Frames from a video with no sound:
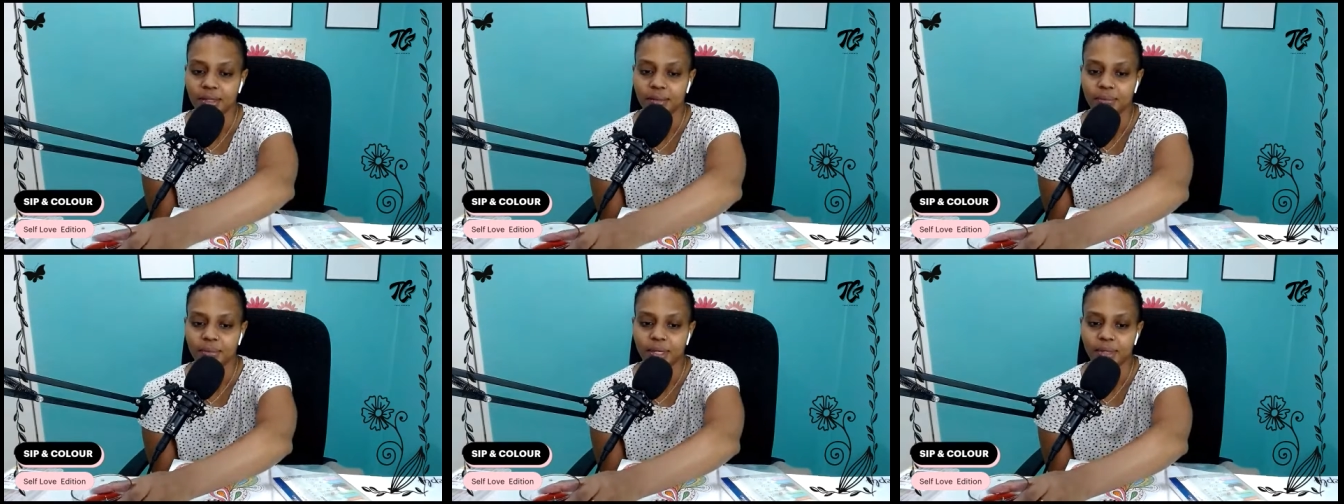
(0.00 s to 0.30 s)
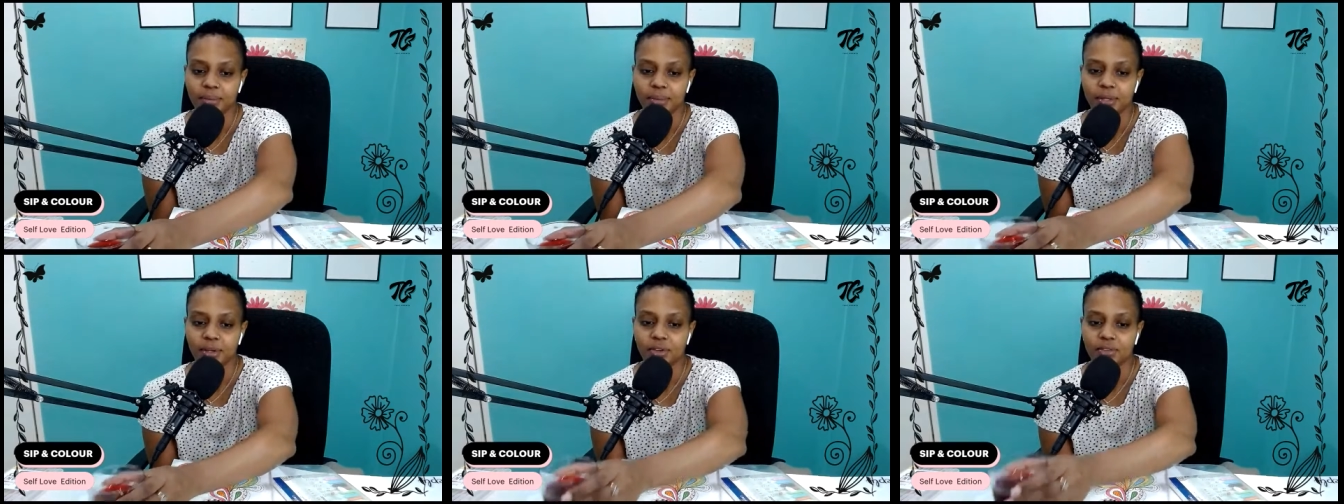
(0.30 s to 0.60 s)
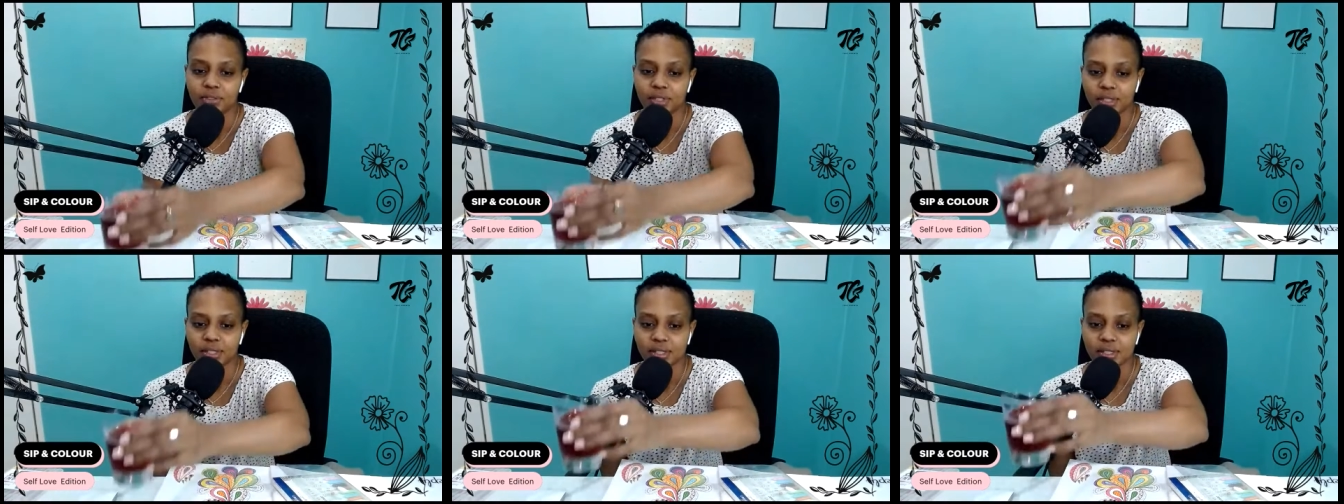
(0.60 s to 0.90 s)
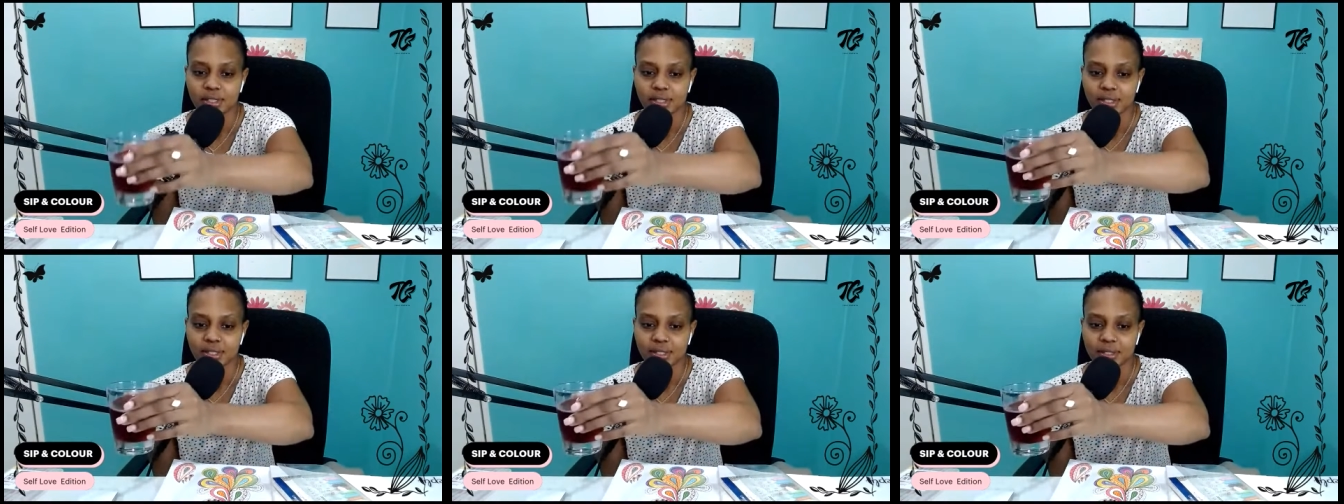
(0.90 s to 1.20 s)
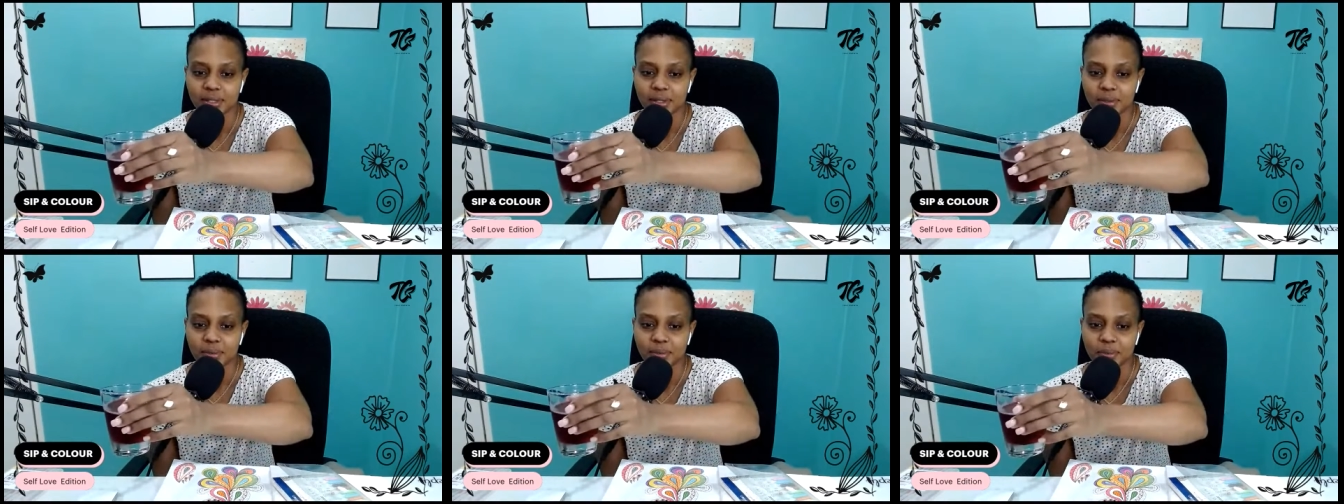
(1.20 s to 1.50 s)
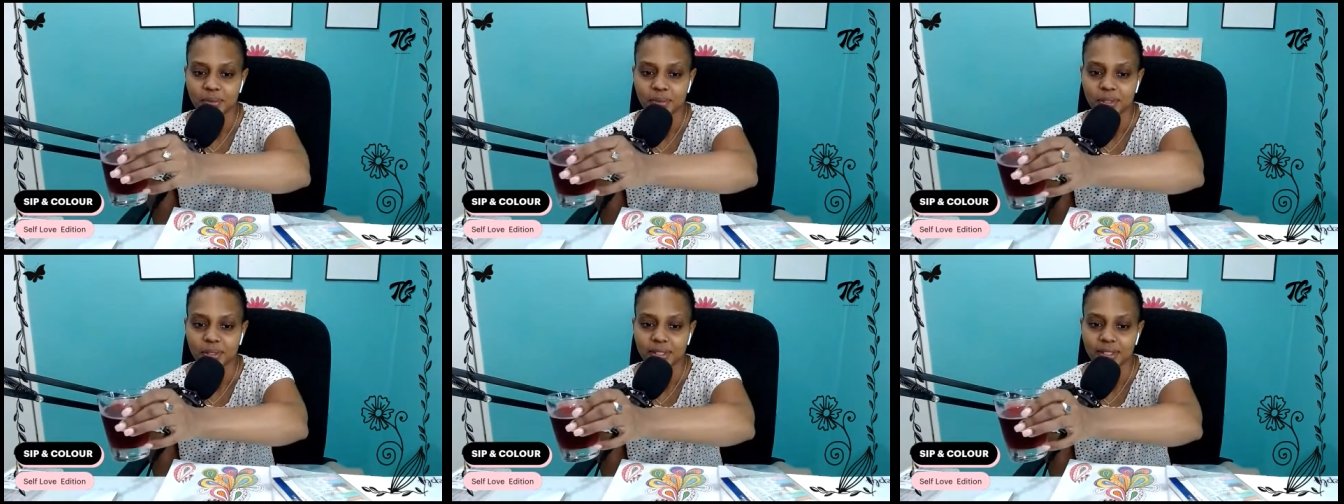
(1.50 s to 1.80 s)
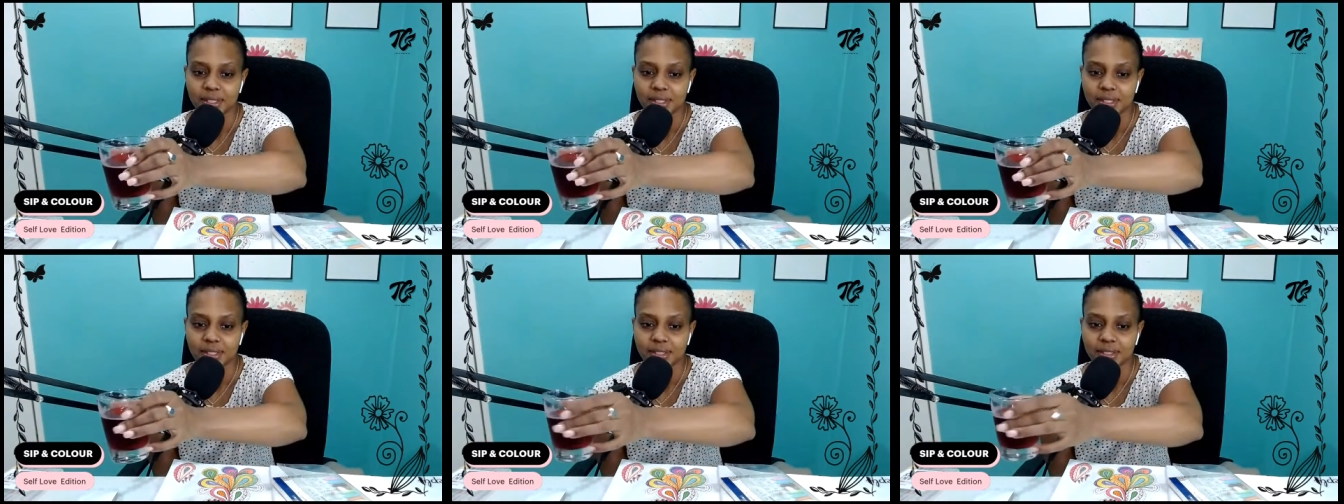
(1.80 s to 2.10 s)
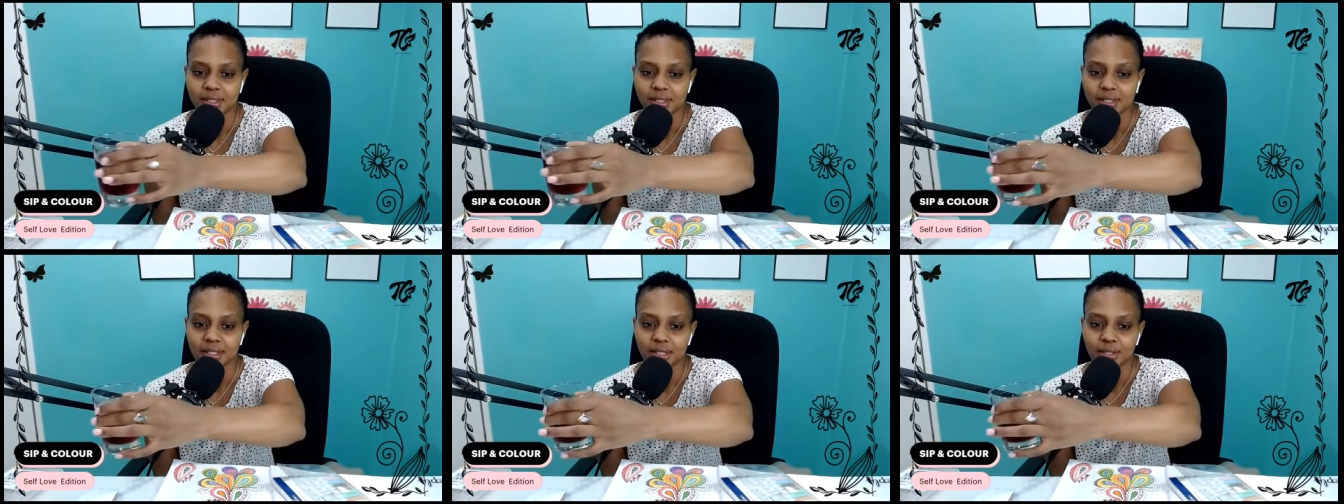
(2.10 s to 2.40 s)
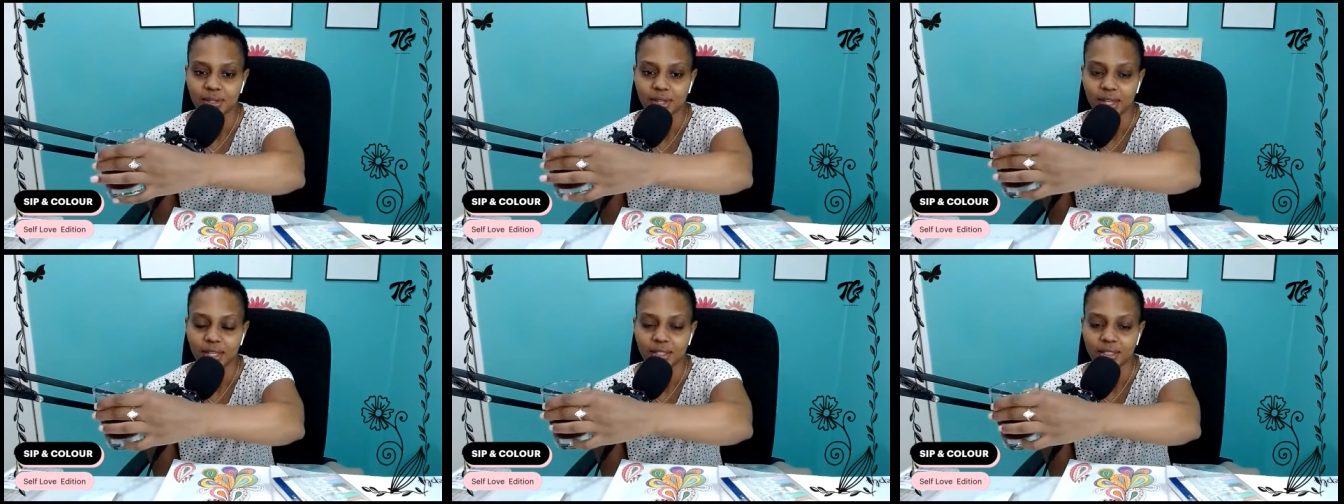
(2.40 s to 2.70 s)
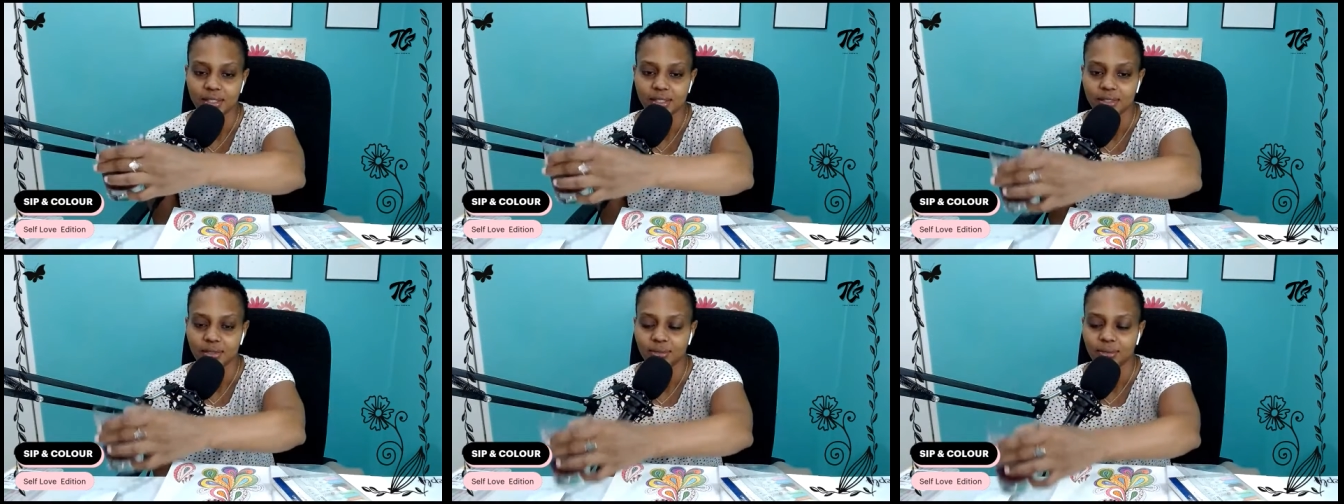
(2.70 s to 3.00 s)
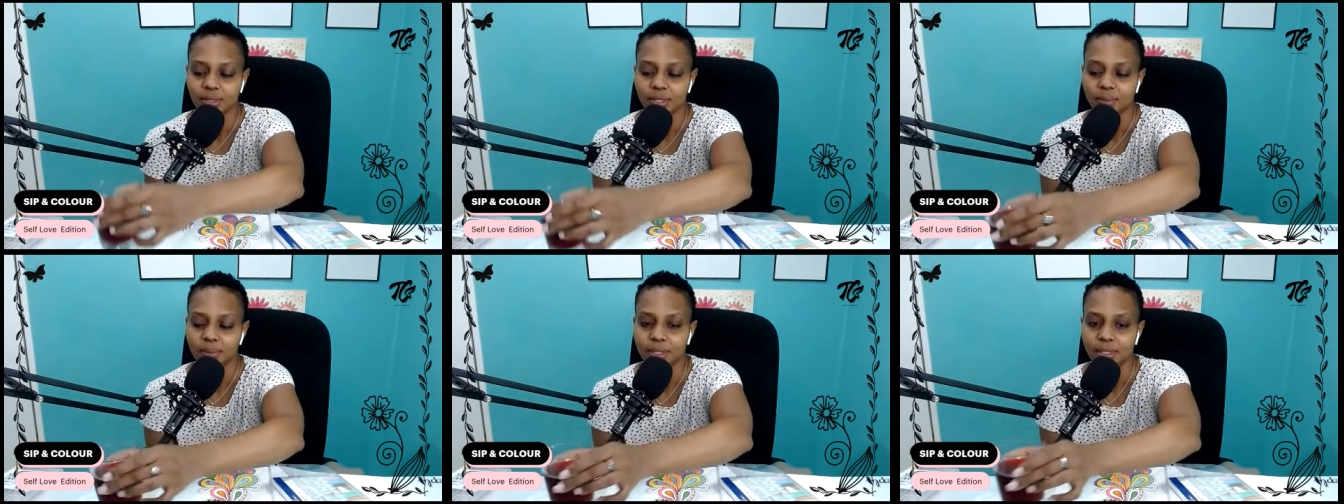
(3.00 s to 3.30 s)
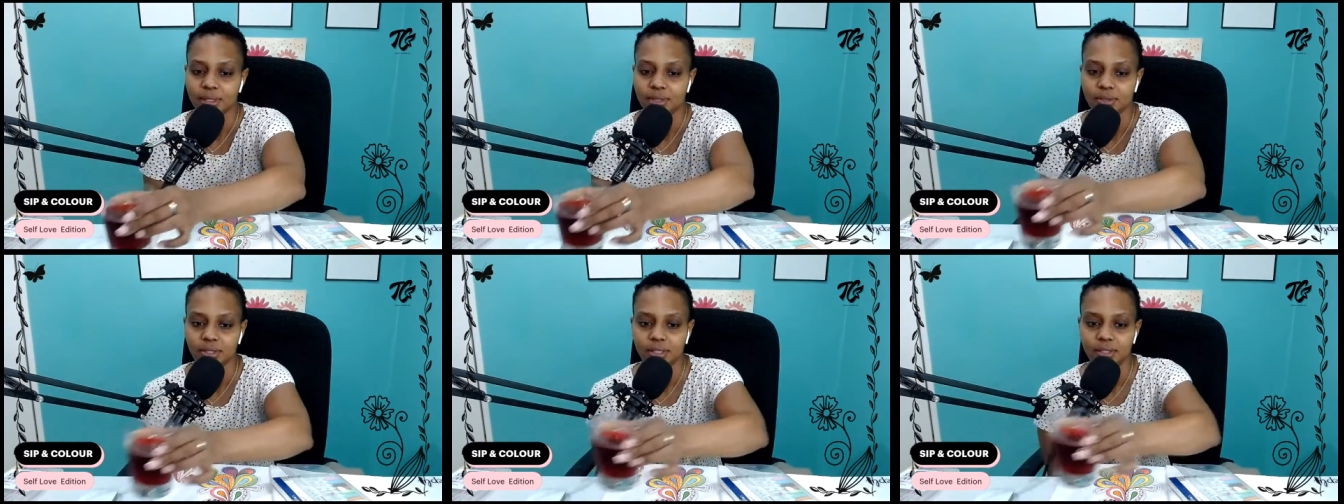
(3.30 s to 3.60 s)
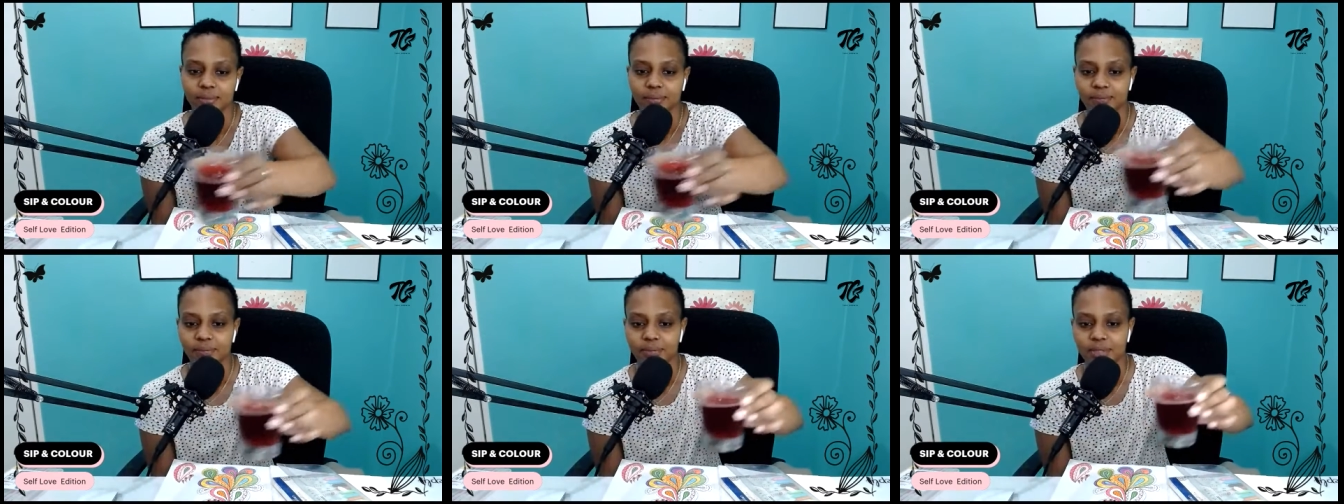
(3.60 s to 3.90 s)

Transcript: Might be obvious, but can you guess what am I doing?